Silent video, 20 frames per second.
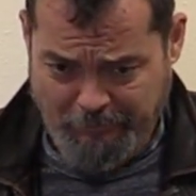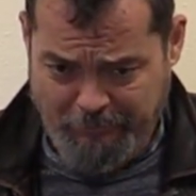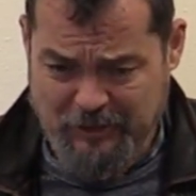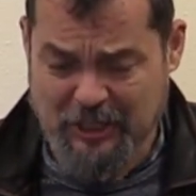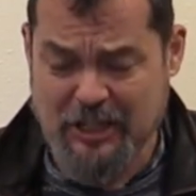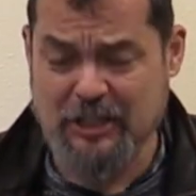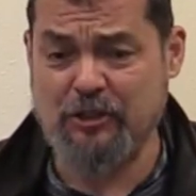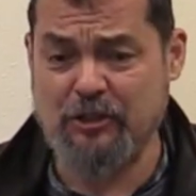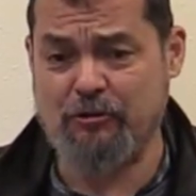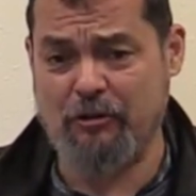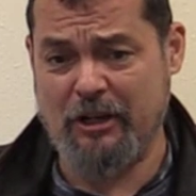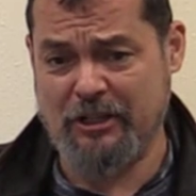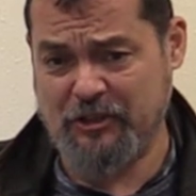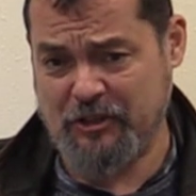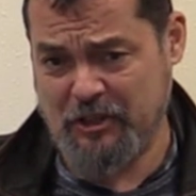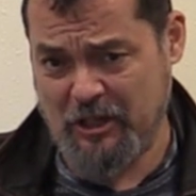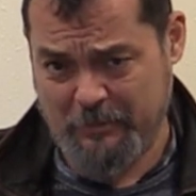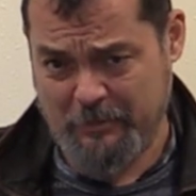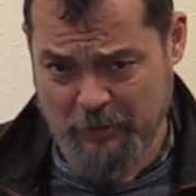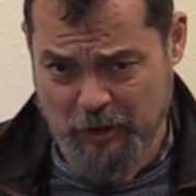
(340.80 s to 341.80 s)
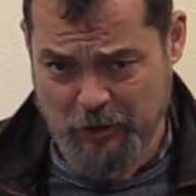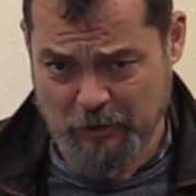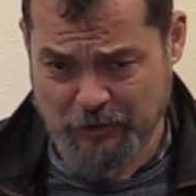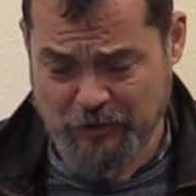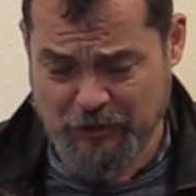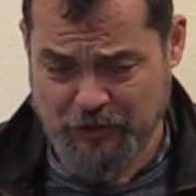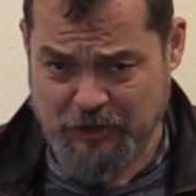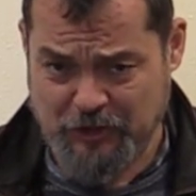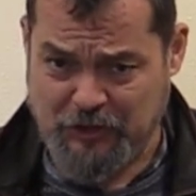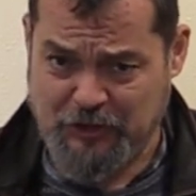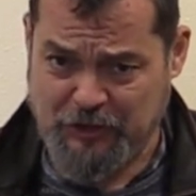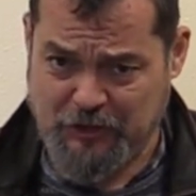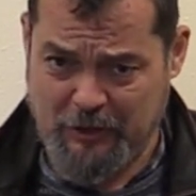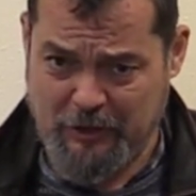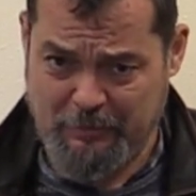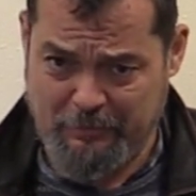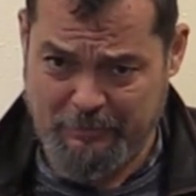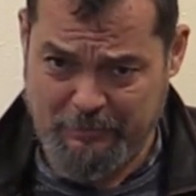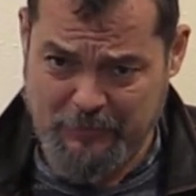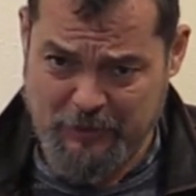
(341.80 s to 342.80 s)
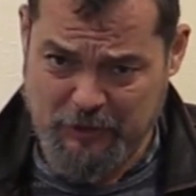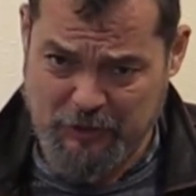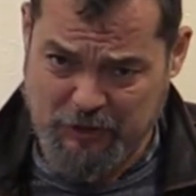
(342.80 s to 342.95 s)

de-stress the immune system.